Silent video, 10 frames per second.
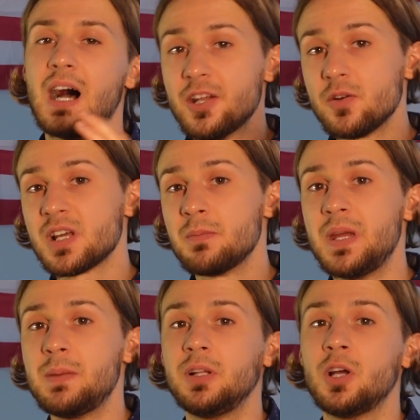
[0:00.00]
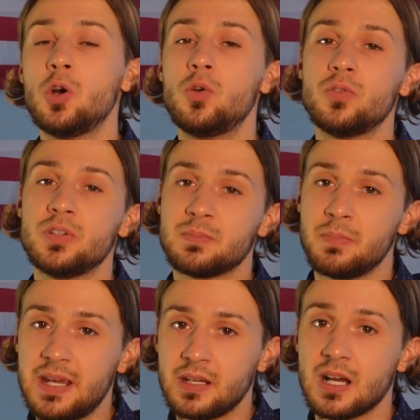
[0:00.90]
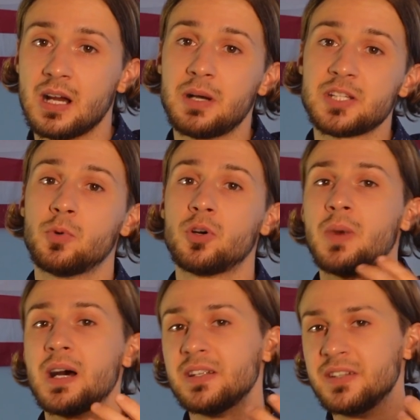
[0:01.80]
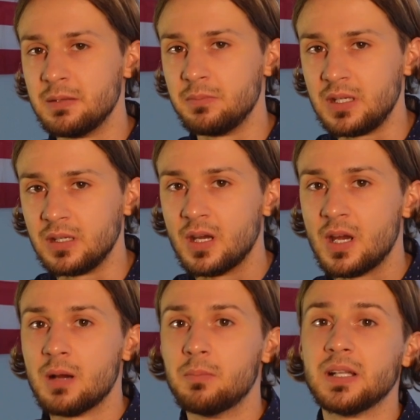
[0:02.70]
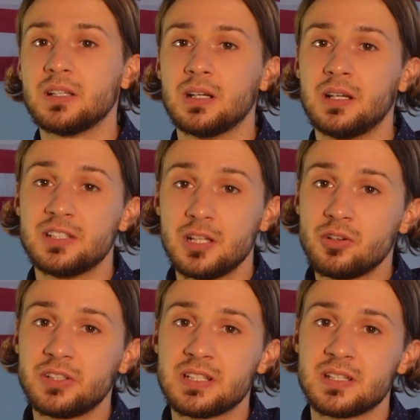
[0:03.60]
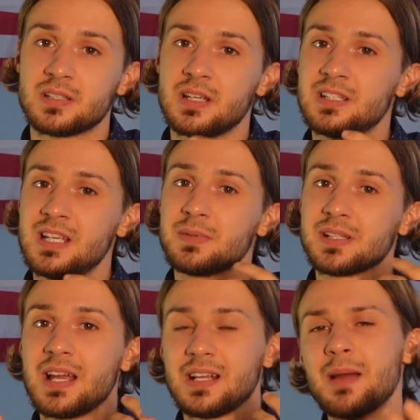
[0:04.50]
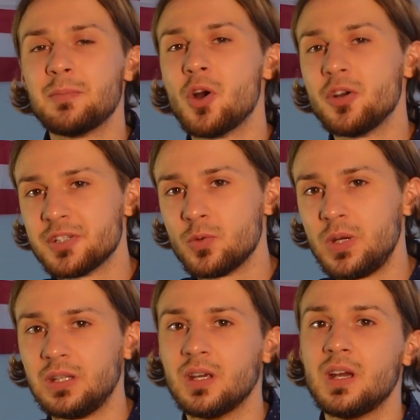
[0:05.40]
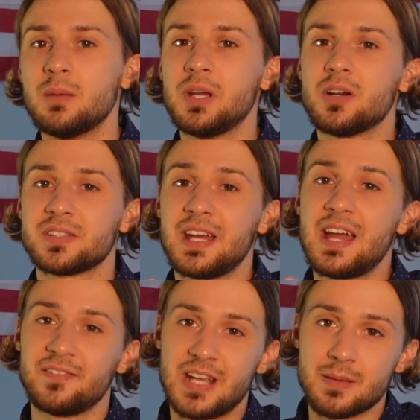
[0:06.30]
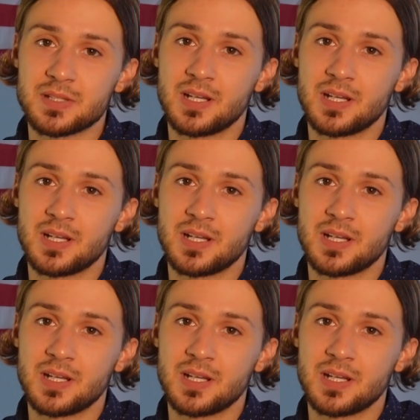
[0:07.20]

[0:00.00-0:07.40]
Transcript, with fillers: I know some people who is make uh, much more money than me, but uh, in the long distance it seems like I'm going to win because they have debts,